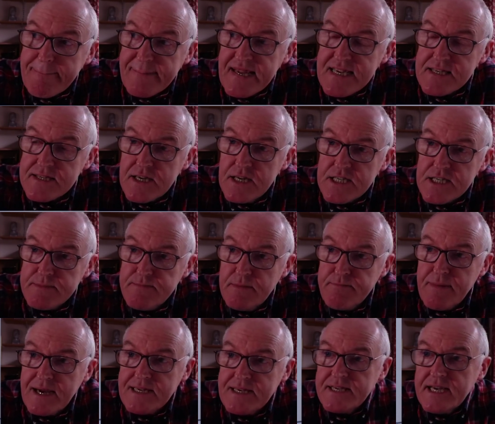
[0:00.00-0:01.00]
it's going to be
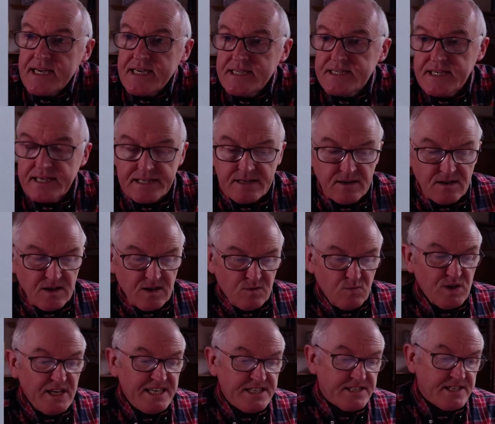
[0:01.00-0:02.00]
mandated, at
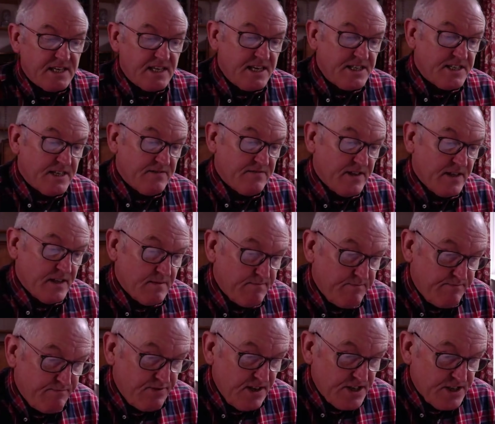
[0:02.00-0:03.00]
least if the
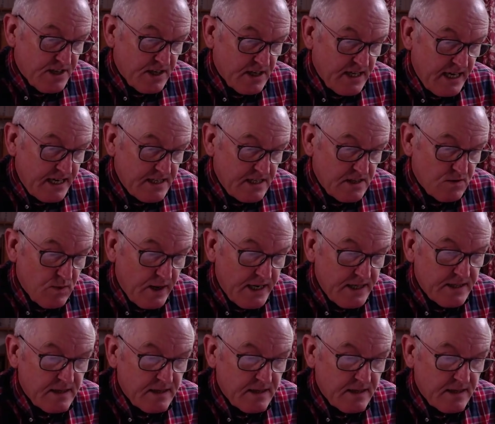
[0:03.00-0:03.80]
president gets his way,